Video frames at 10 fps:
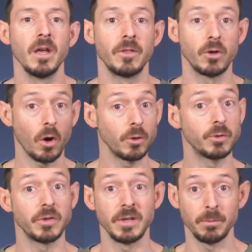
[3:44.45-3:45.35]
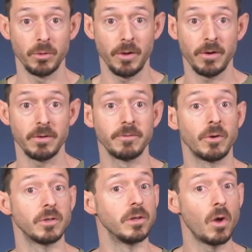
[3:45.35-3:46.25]
The cardinals assemble there for
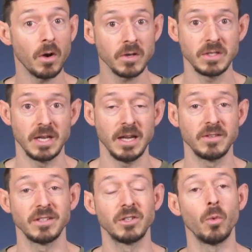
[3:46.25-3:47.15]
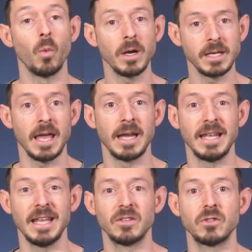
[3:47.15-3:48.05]
as long as it takes until one candidate
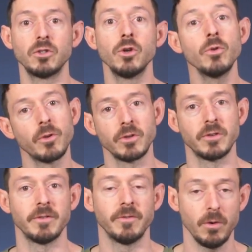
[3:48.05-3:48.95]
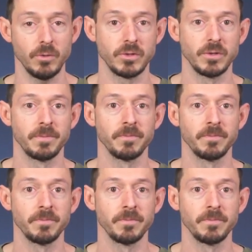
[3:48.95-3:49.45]
gets 2/3 of the votes.